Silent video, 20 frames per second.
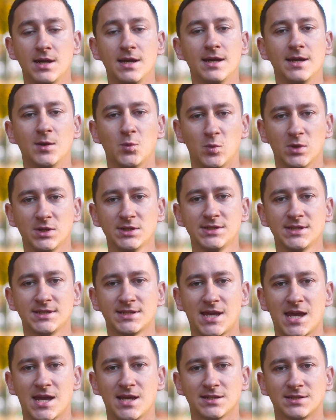in Willis's
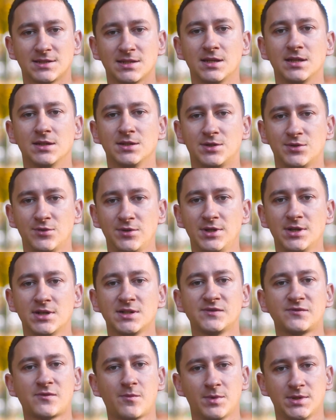case, in 2 years
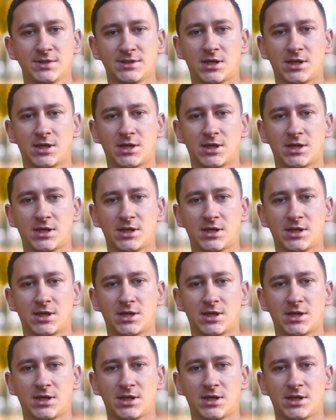from the